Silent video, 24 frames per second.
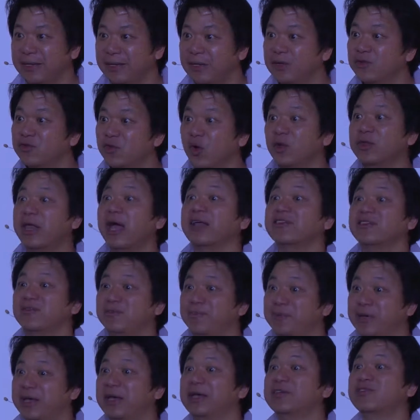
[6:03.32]
So that's
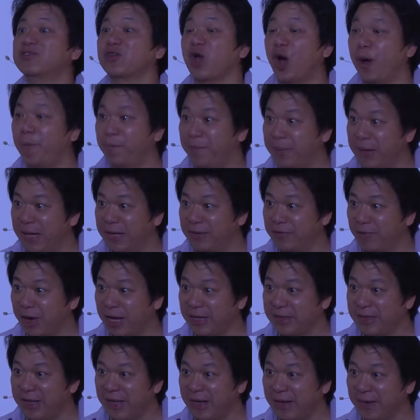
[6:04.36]
his complaint
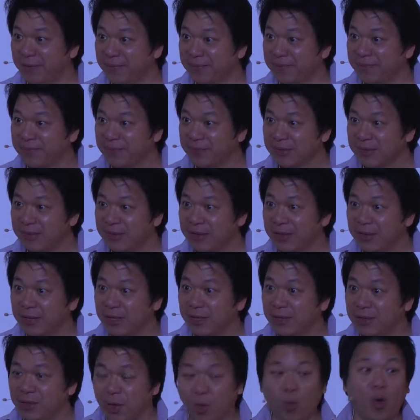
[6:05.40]
right there.
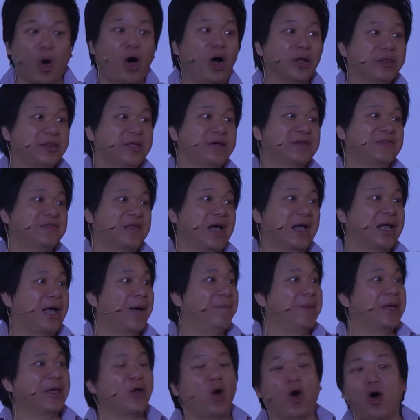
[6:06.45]
The waters are
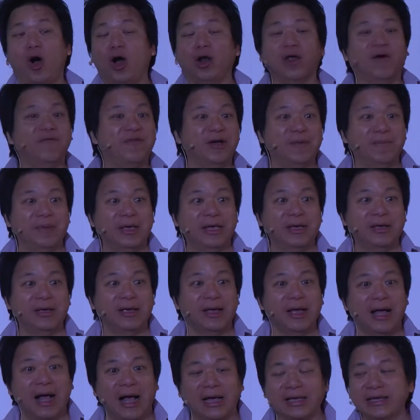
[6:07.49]
coming all over me.
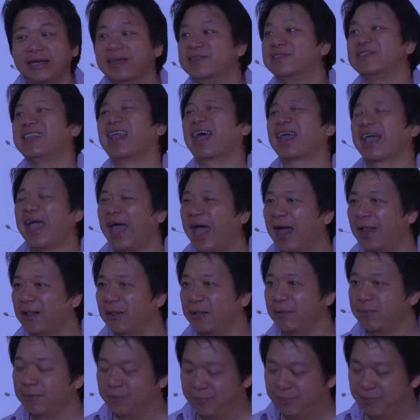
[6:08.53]
It's like hell.